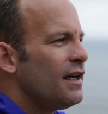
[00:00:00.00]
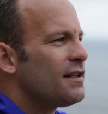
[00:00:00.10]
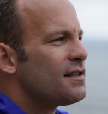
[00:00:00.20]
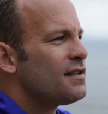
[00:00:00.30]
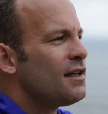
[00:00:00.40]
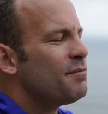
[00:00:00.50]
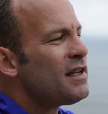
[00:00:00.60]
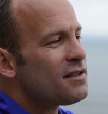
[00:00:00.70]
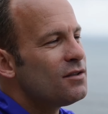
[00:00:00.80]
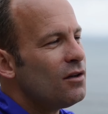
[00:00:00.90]
it's
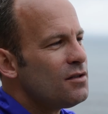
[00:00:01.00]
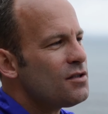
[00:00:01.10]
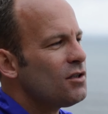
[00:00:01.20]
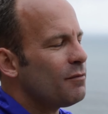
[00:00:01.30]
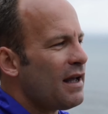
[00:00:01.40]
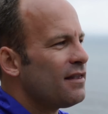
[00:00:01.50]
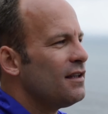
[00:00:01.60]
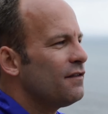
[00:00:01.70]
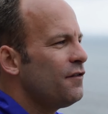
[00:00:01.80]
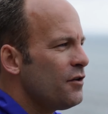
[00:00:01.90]
best not to stop at
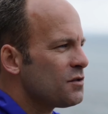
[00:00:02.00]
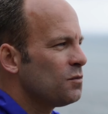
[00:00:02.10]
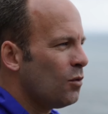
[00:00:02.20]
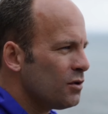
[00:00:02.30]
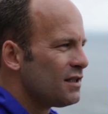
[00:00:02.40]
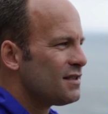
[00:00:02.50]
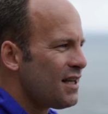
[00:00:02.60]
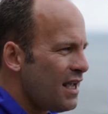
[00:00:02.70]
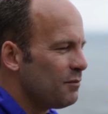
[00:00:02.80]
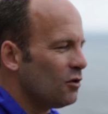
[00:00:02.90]
the first water
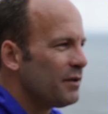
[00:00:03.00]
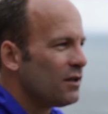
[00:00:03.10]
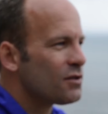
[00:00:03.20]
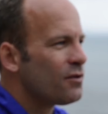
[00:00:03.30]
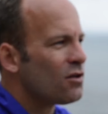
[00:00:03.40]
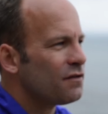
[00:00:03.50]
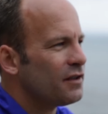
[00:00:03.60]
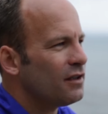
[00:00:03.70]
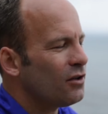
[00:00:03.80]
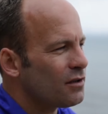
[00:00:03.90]
table, because quite
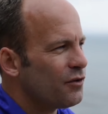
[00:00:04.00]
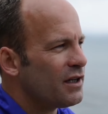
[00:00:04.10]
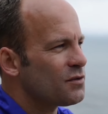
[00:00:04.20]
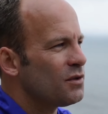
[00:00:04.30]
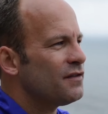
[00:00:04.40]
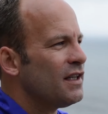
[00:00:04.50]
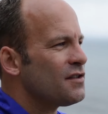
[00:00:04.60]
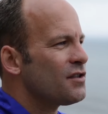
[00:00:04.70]
often a lot of runners will have done